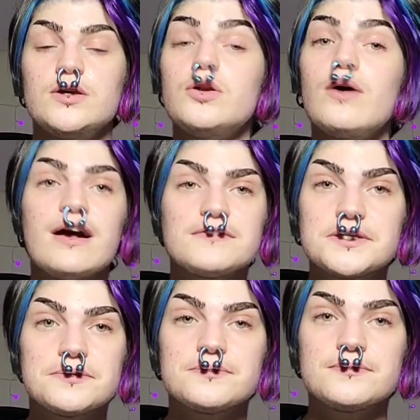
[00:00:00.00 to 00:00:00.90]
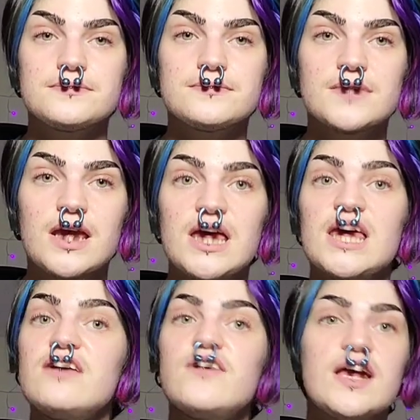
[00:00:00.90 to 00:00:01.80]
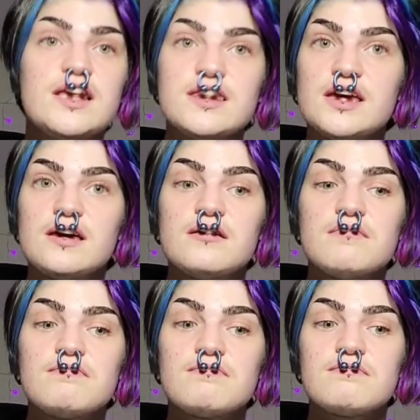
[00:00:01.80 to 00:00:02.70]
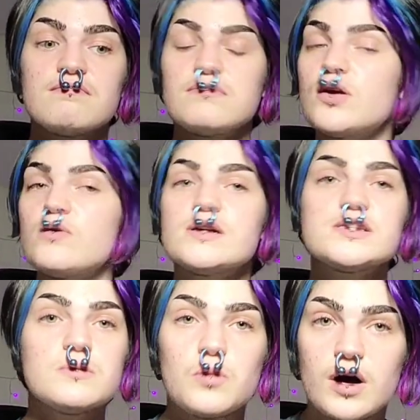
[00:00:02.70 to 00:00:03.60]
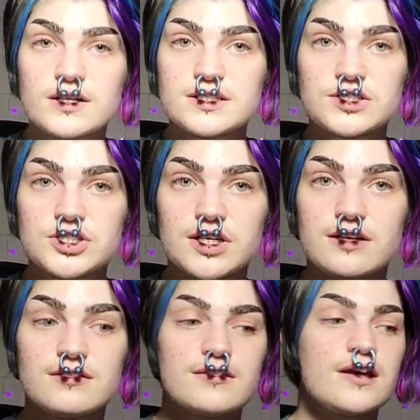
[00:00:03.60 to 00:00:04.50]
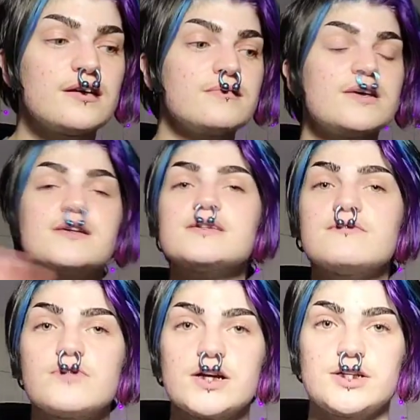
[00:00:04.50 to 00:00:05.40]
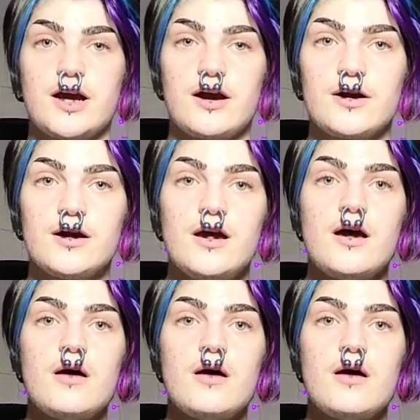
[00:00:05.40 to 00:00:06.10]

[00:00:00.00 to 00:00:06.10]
You don't have to. If anything, go on some walks and shit. Like, get some fresh air.